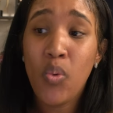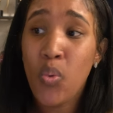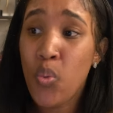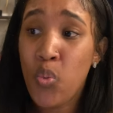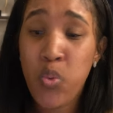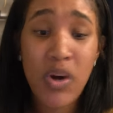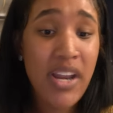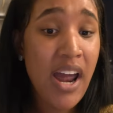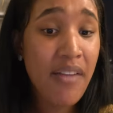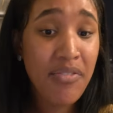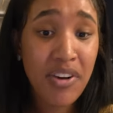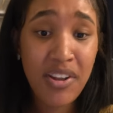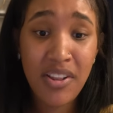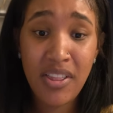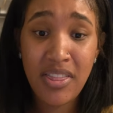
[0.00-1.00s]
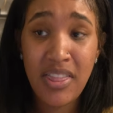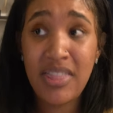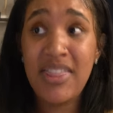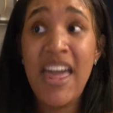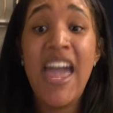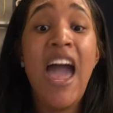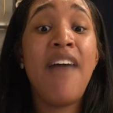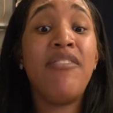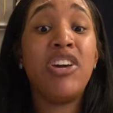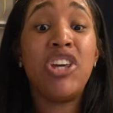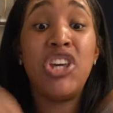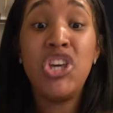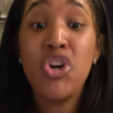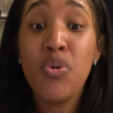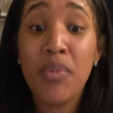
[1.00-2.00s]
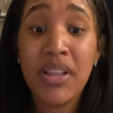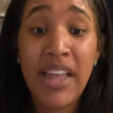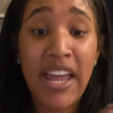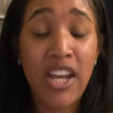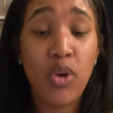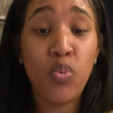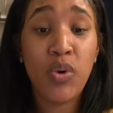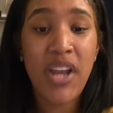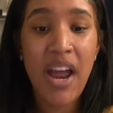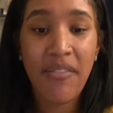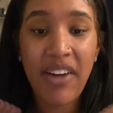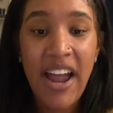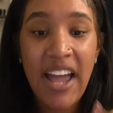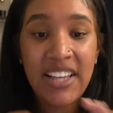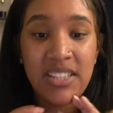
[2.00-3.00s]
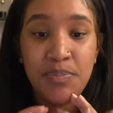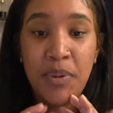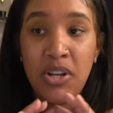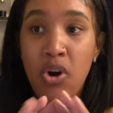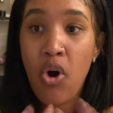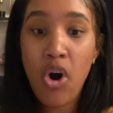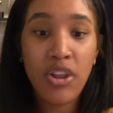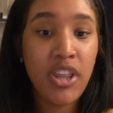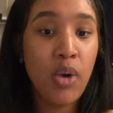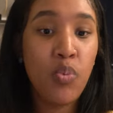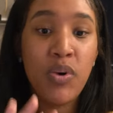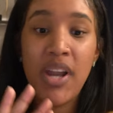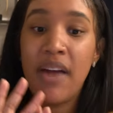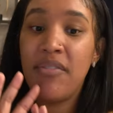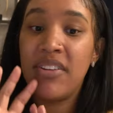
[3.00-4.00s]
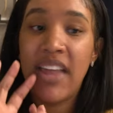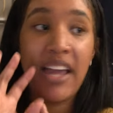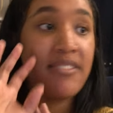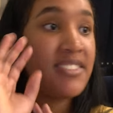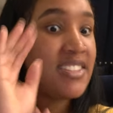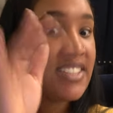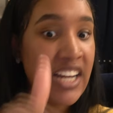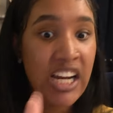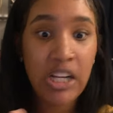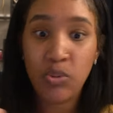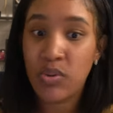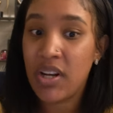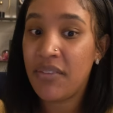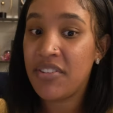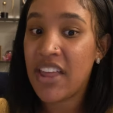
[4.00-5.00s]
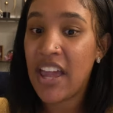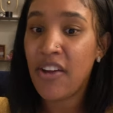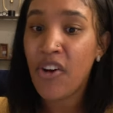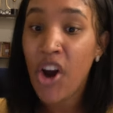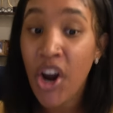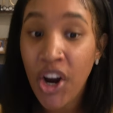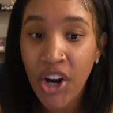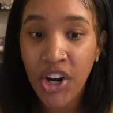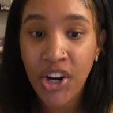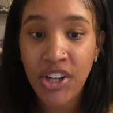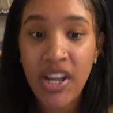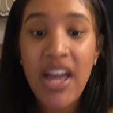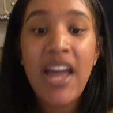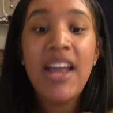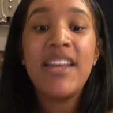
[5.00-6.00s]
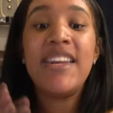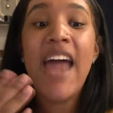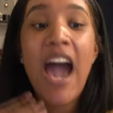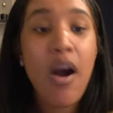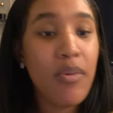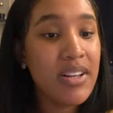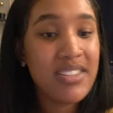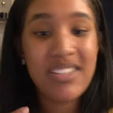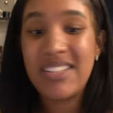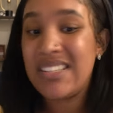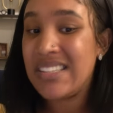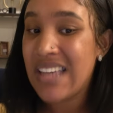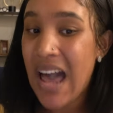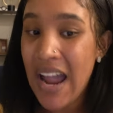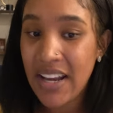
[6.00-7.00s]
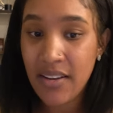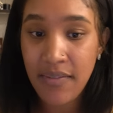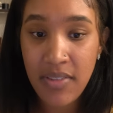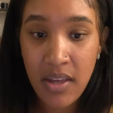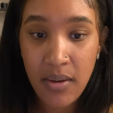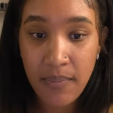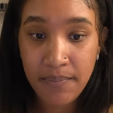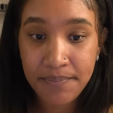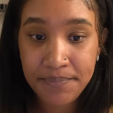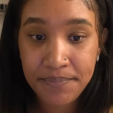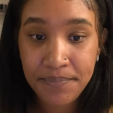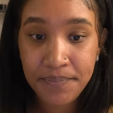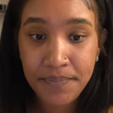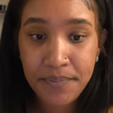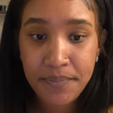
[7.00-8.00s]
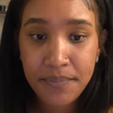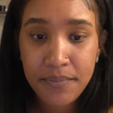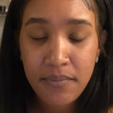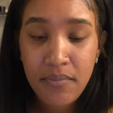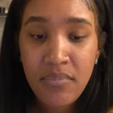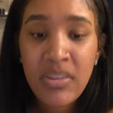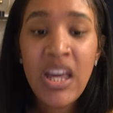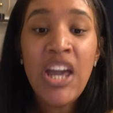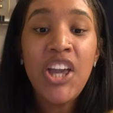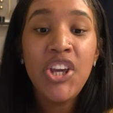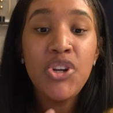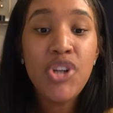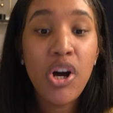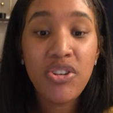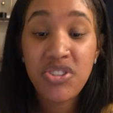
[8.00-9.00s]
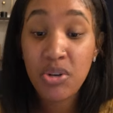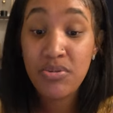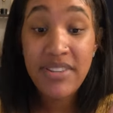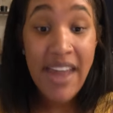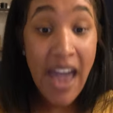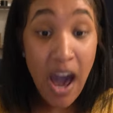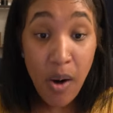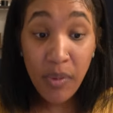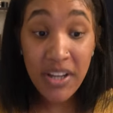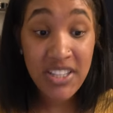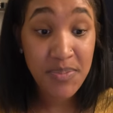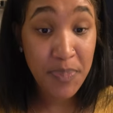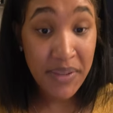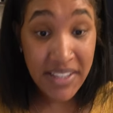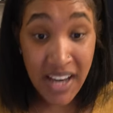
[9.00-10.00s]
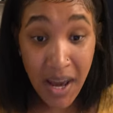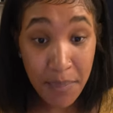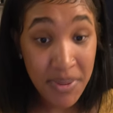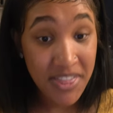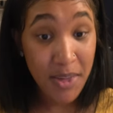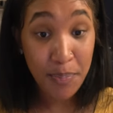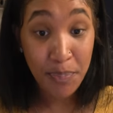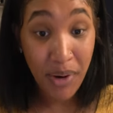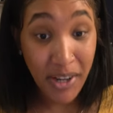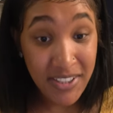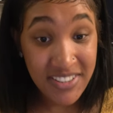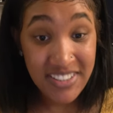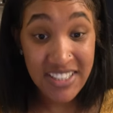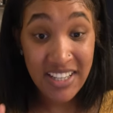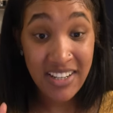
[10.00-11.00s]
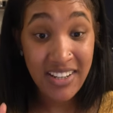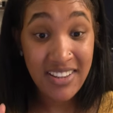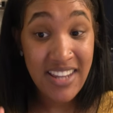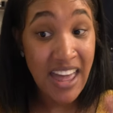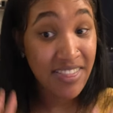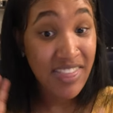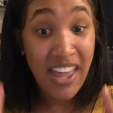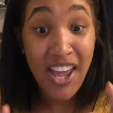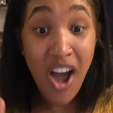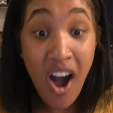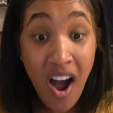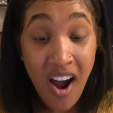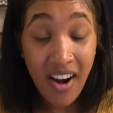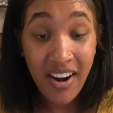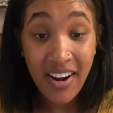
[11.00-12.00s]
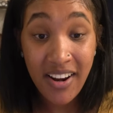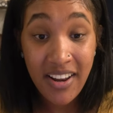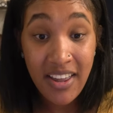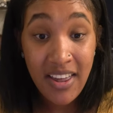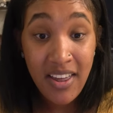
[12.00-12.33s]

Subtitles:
whatever they have accumulated, whatever has been on them, whatever they've seen, whatever they heard, now it's inside of them. You know, so now it's becoming the person that they are.